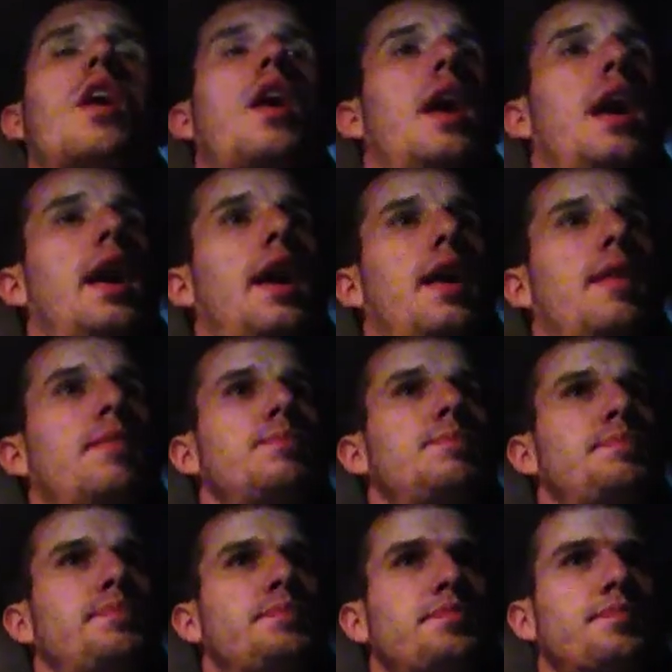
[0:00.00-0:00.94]
I'm
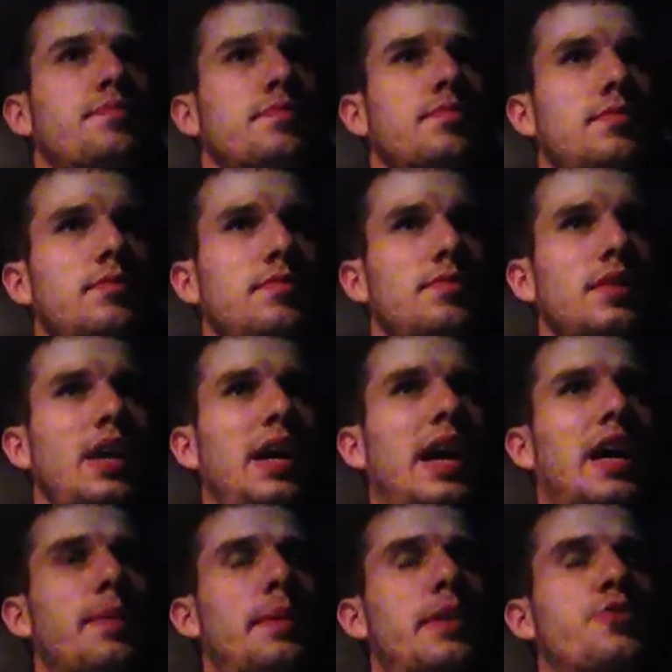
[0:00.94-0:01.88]

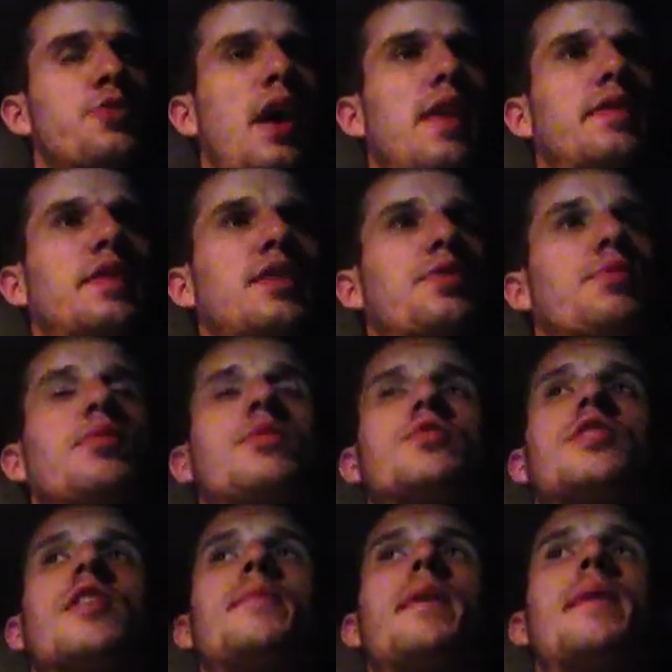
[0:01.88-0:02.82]
going to be traveling
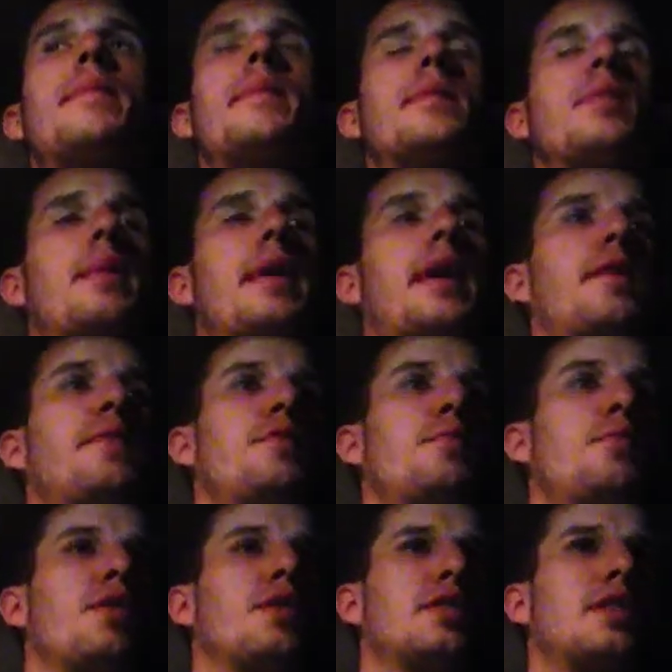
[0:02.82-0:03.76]
through, so I may be able to make a
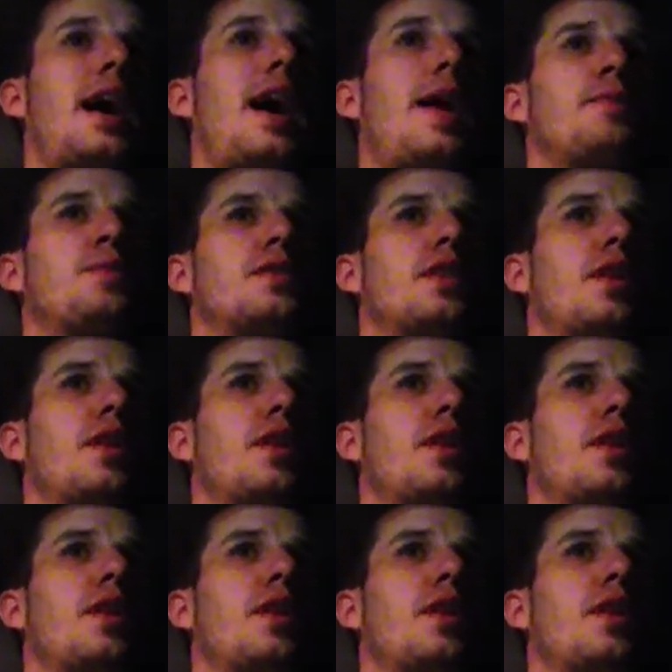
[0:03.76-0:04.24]
few more stops.